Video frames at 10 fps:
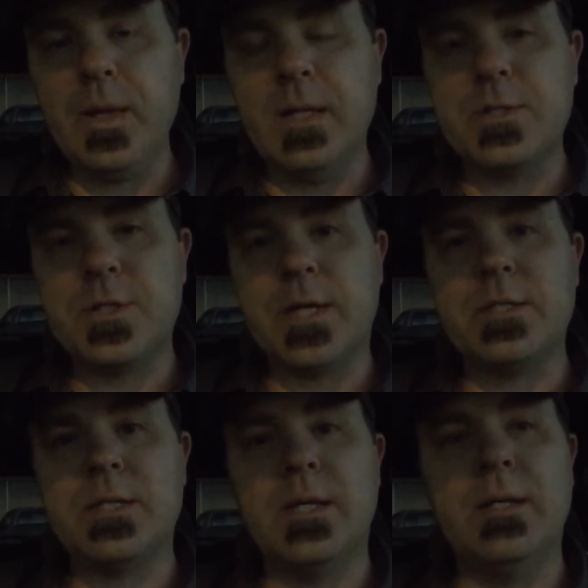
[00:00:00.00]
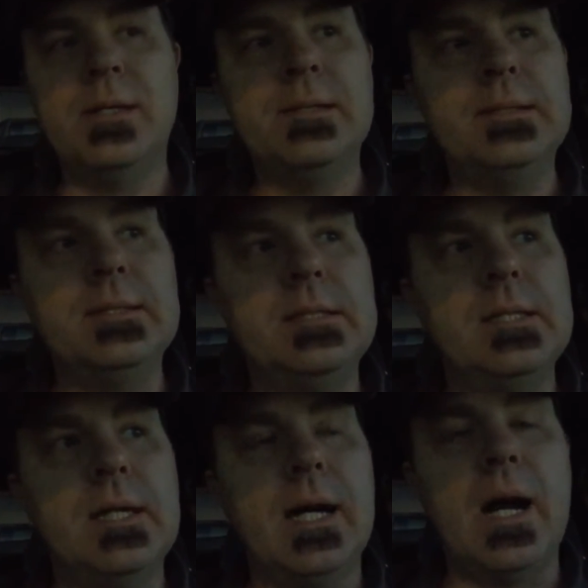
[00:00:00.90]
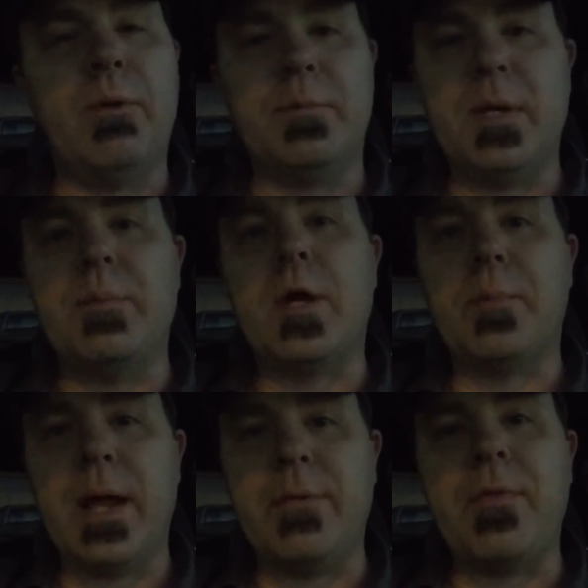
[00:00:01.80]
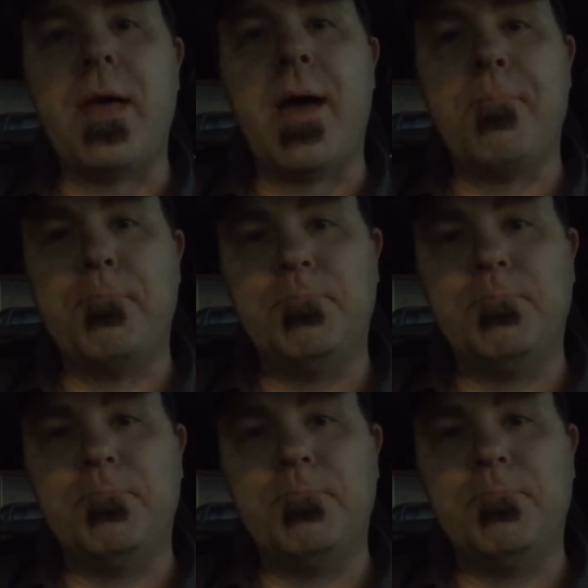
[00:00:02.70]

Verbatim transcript: It's just, I want to be a better man than that.